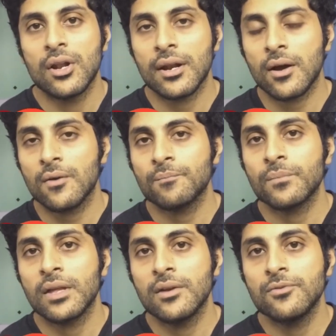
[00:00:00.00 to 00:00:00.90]
Now,
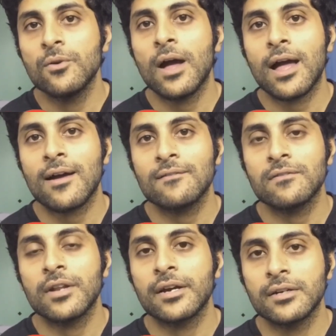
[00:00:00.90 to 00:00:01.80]
if you have
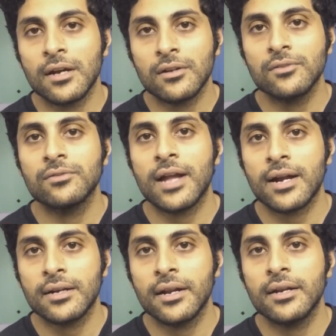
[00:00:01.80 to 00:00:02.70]
like a ton of
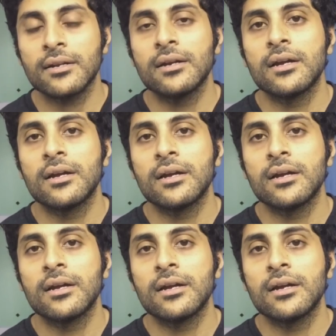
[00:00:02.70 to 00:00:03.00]
lactate,